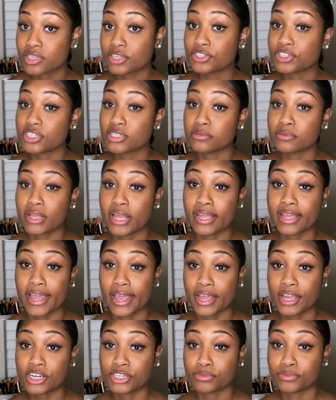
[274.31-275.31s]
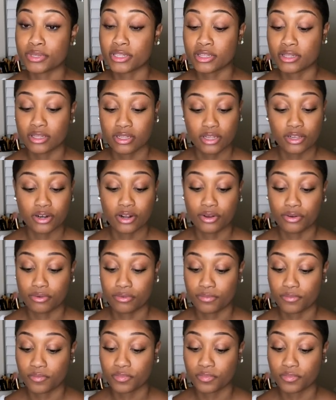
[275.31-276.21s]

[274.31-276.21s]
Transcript: and just engage with, you know,